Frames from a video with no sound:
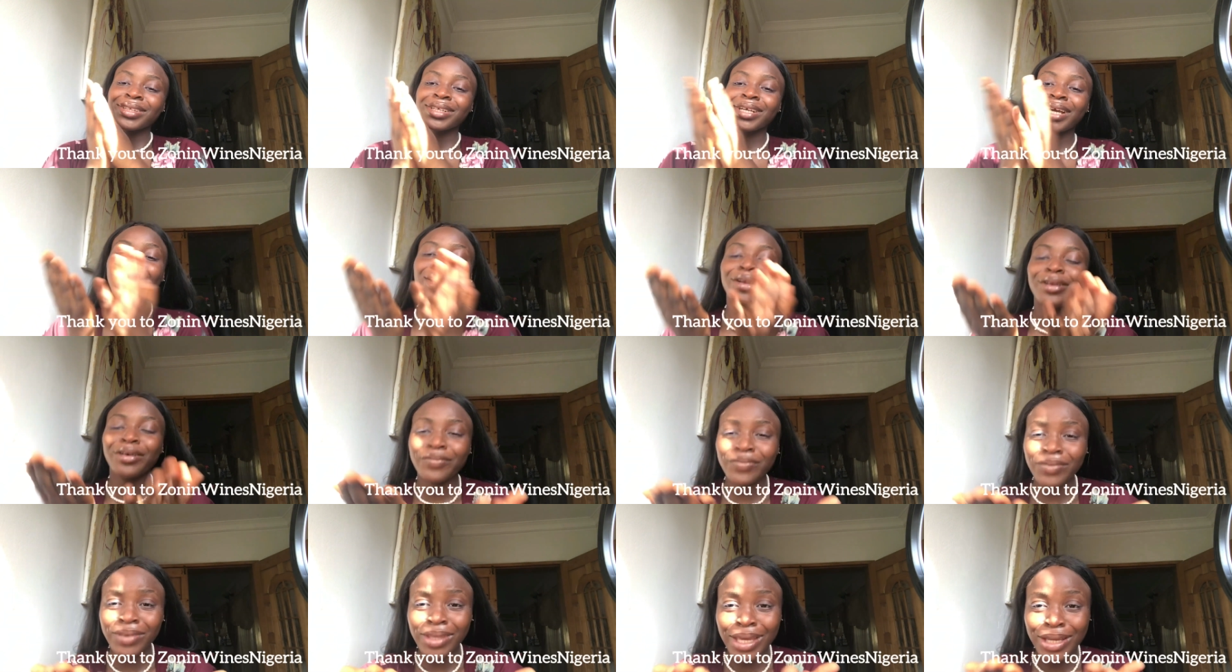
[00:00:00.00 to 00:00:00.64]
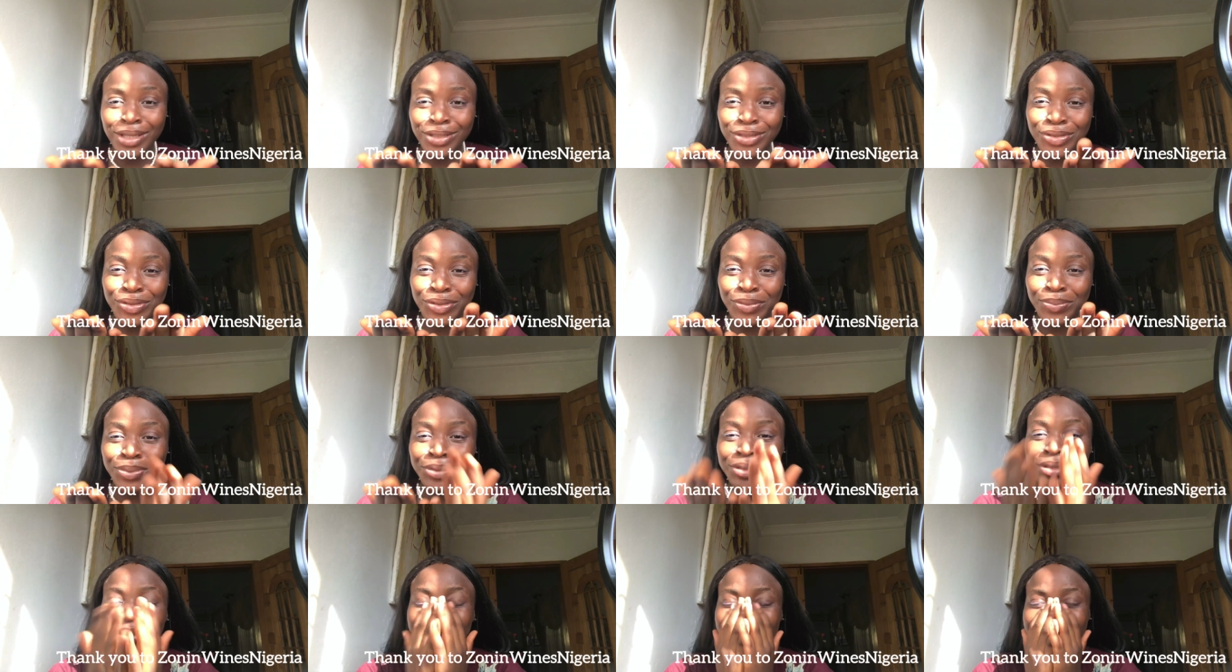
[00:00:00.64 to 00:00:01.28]
I love you guys so
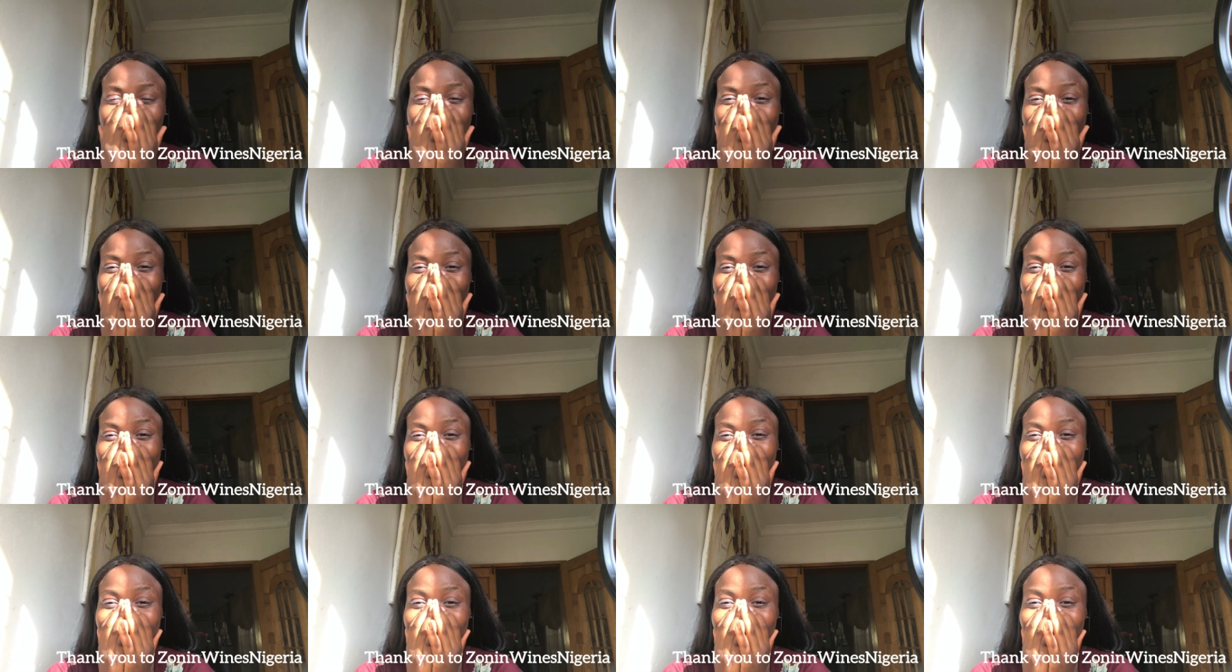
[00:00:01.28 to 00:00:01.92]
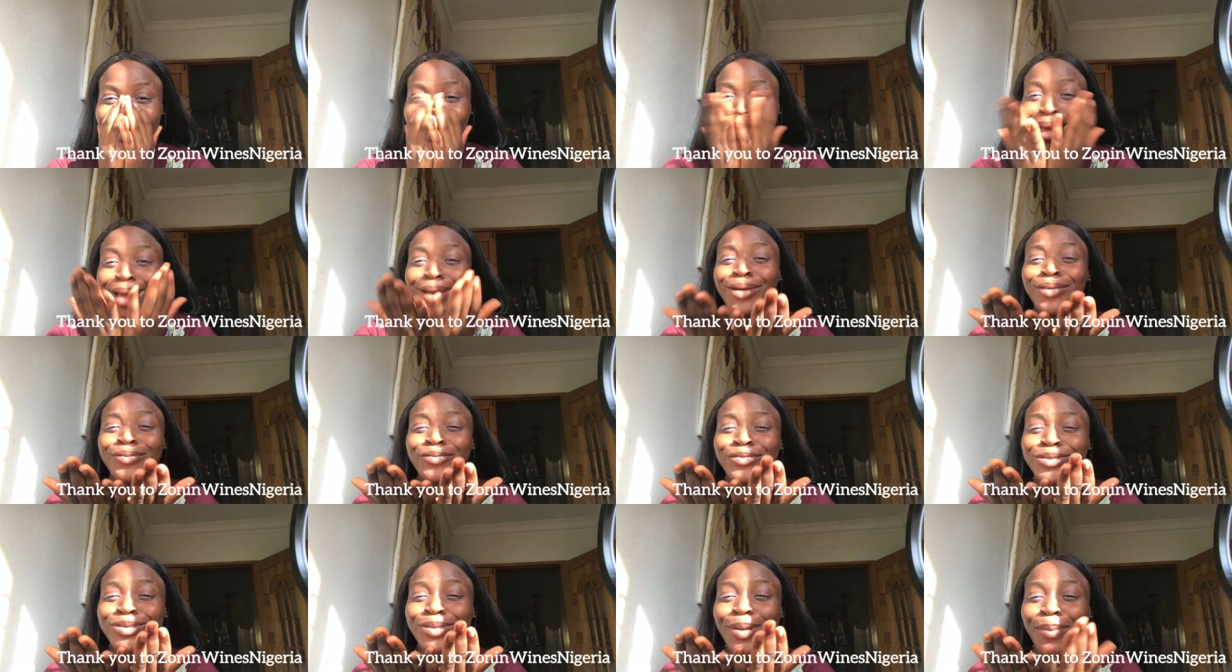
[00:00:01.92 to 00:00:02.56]
much. I love
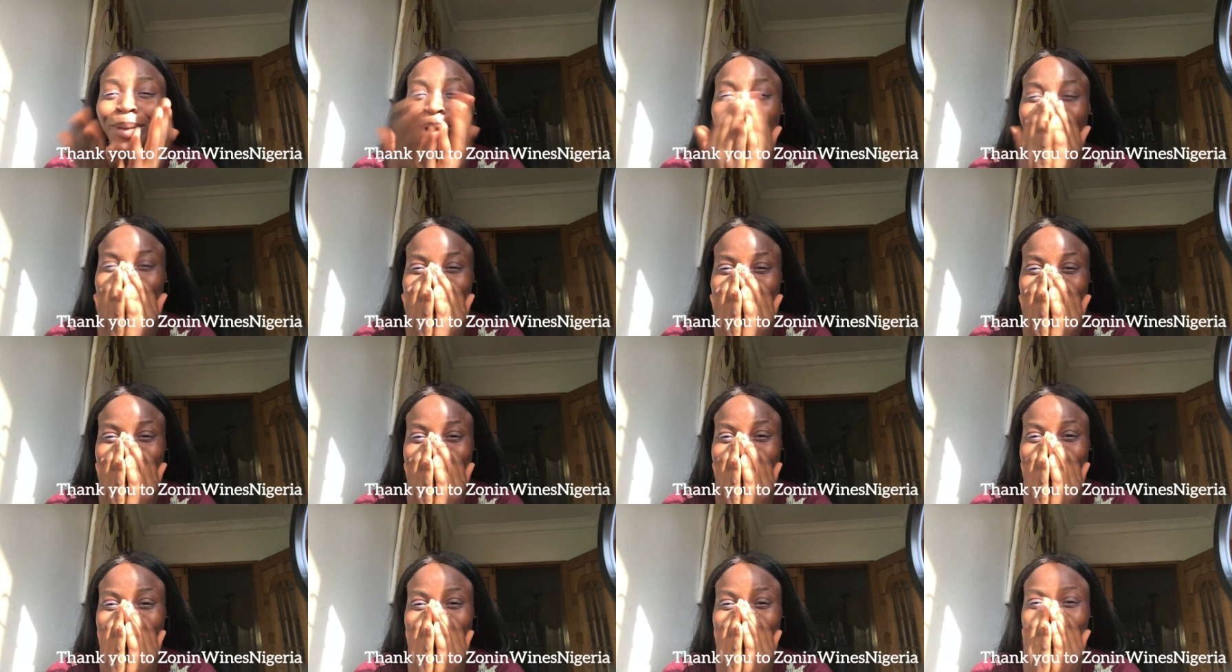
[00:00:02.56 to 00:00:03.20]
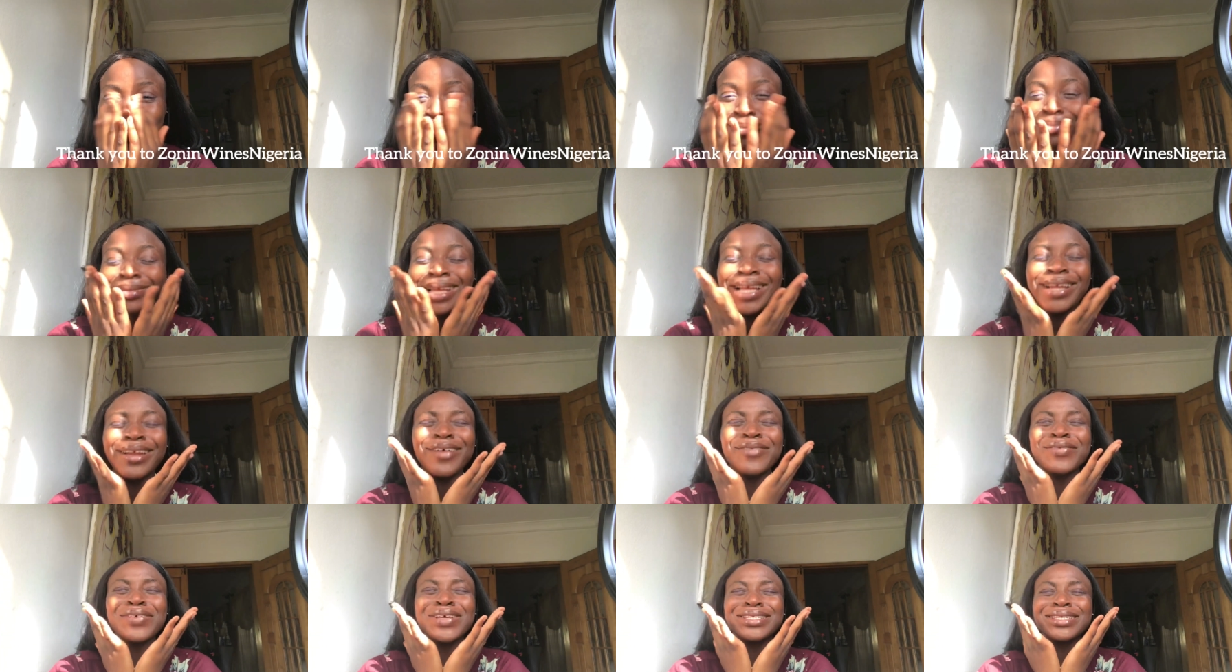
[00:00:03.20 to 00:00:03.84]
you so much. I
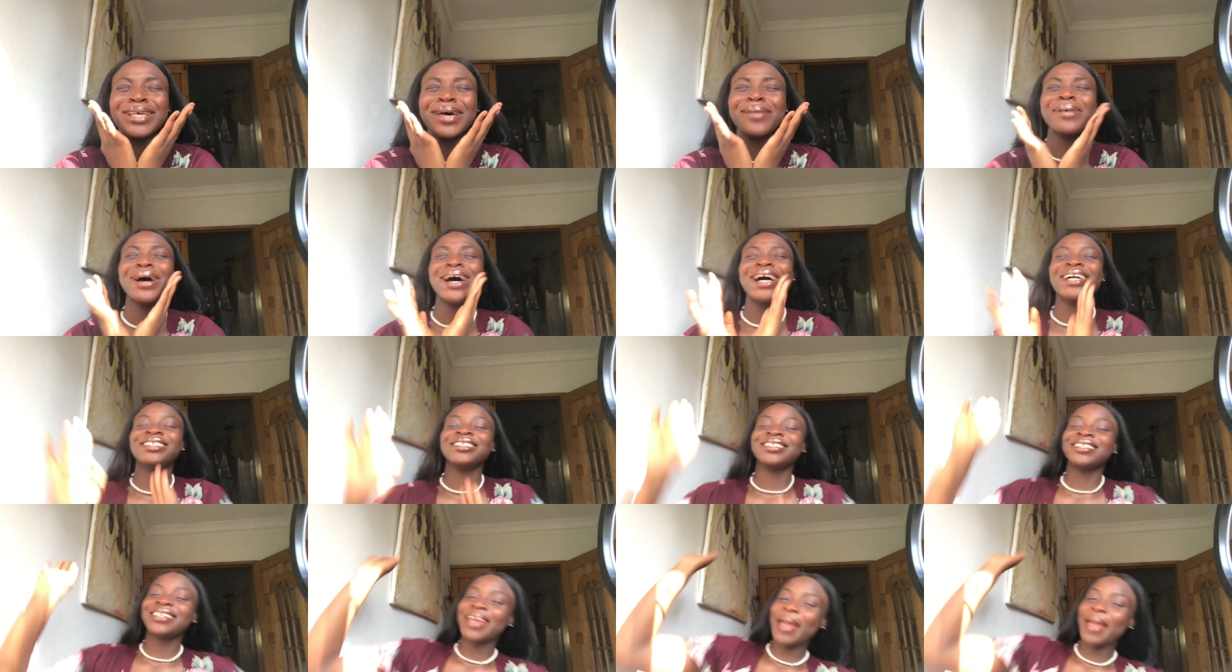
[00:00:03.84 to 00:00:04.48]
love you so much.